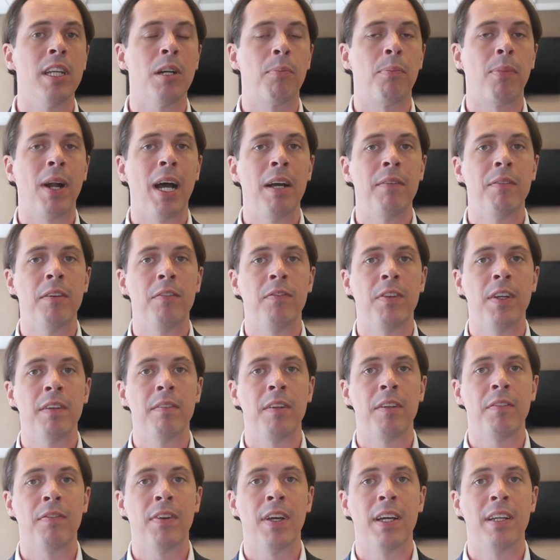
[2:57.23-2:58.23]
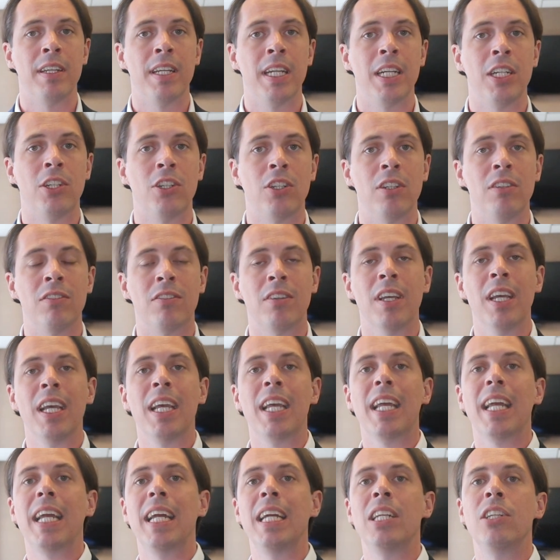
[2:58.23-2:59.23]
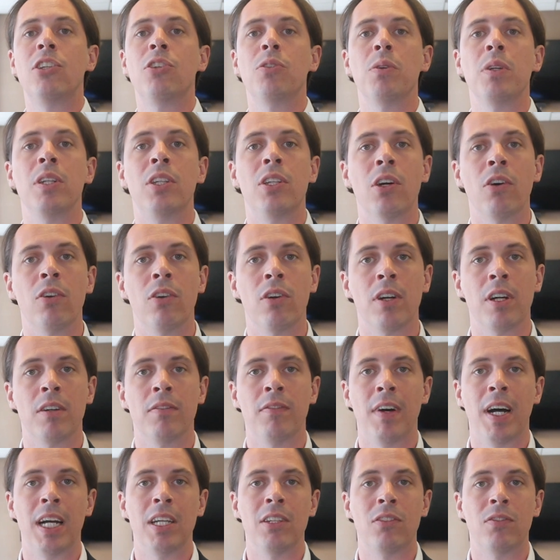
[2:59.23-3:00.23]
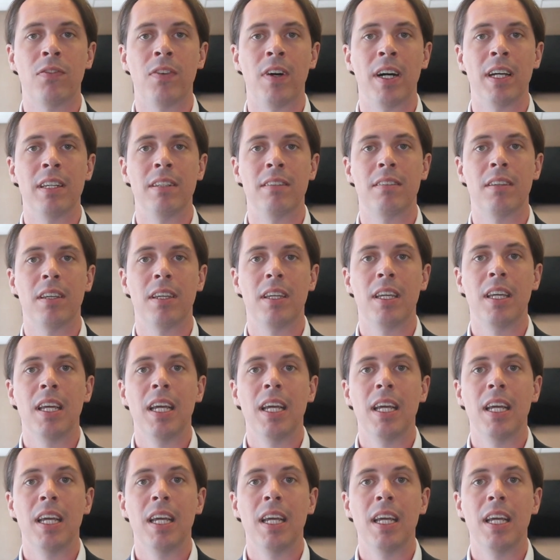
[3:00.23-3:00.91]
their private family foundations into a donor-advised fund.